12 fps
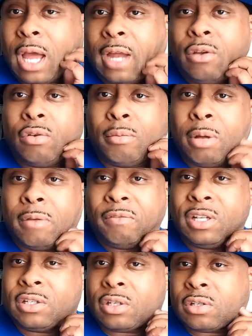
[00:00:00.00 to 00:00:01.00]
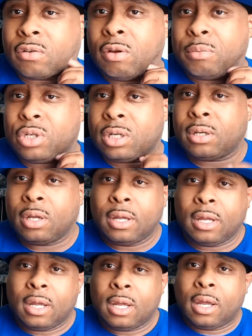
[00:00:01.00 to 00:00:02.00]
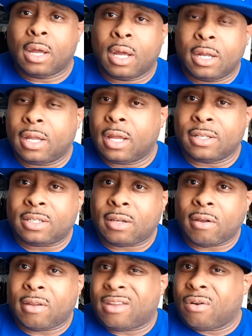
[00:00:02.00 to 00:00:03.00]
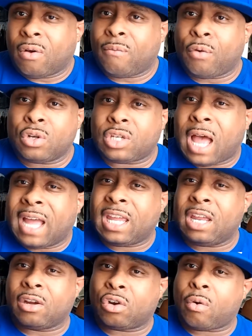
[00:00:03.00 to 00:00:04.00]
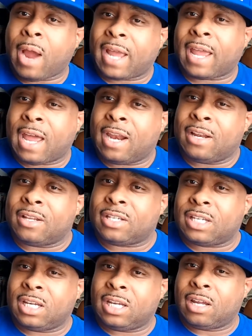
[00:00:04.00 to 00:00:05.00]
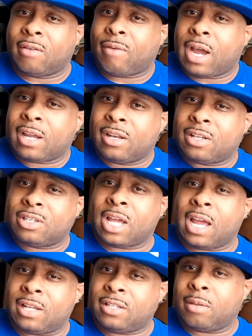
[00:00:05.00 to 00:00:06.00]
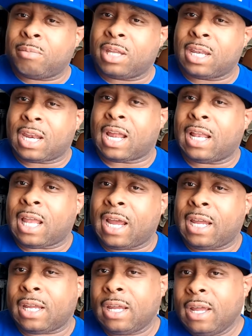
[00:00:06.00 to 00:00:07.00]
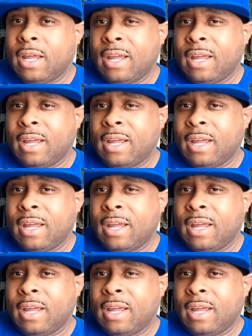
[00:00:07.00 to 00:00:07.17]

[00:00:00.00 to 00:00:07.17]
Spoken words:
I do the monthly subscription, and first I get a crack at it and see if I can design something that I like.